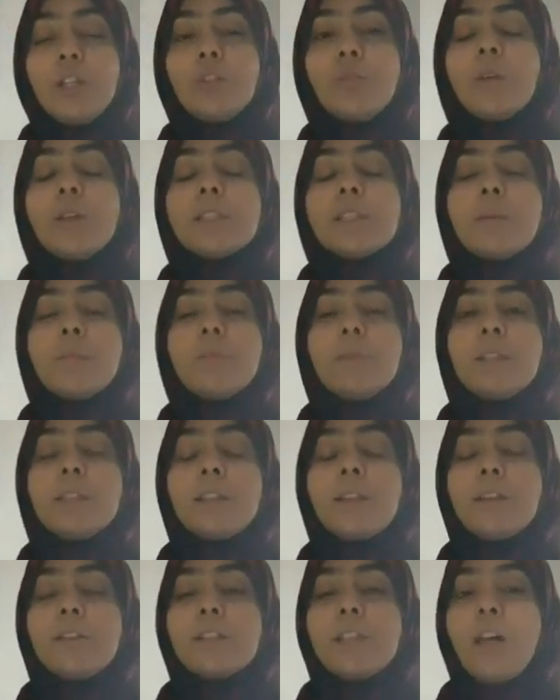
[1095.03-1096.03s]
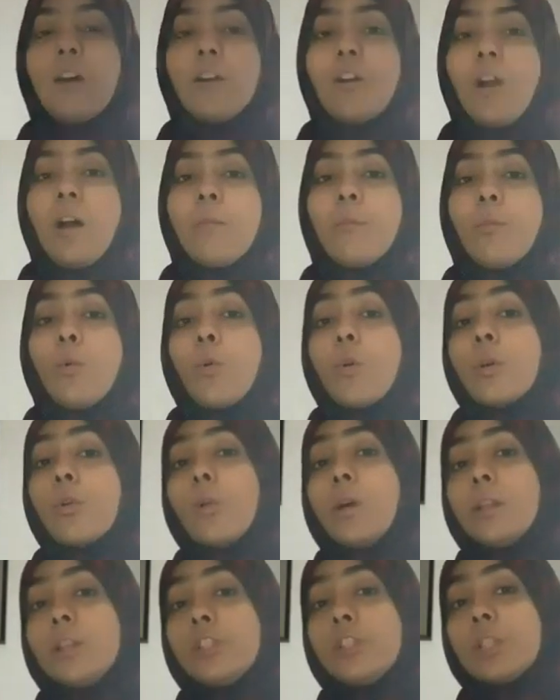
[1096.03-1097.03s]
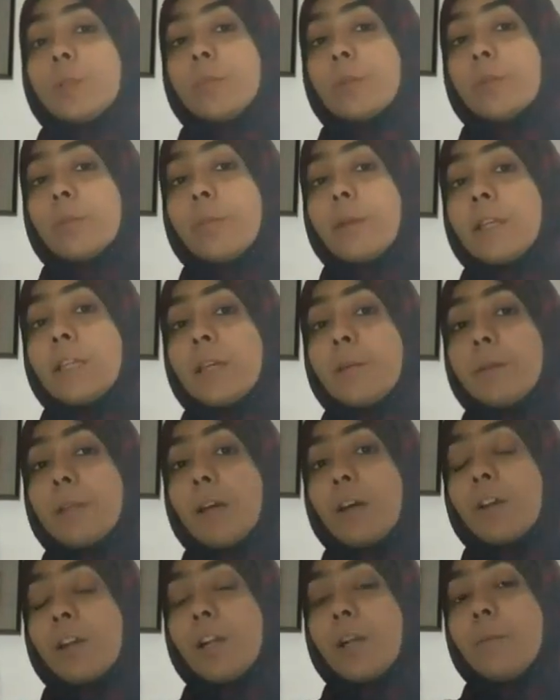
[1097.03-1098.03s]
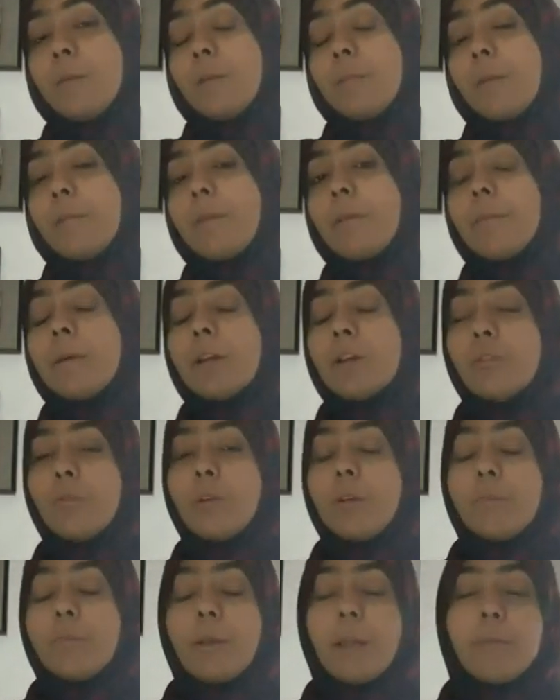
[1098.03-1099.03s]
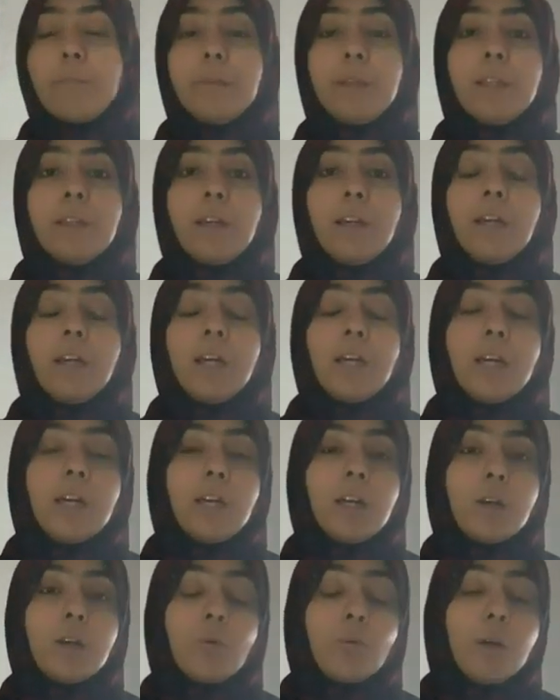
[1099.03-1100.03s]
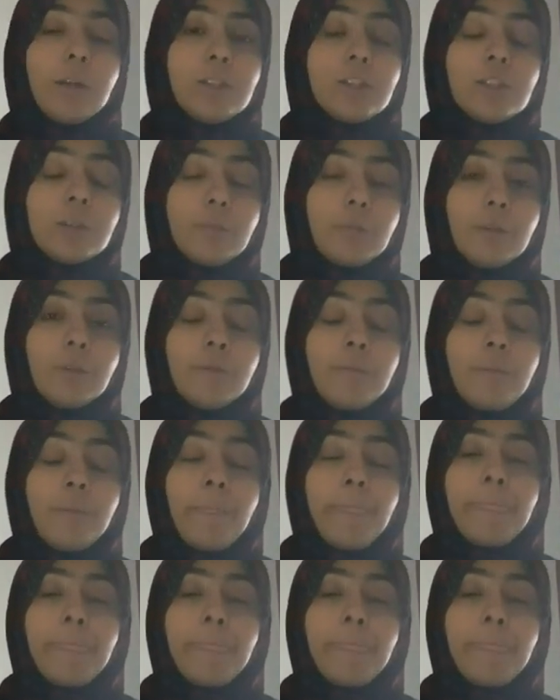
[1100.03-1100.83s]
doing something that is haram or questionable? It might not be haram, it might be makruh, it might be questionable.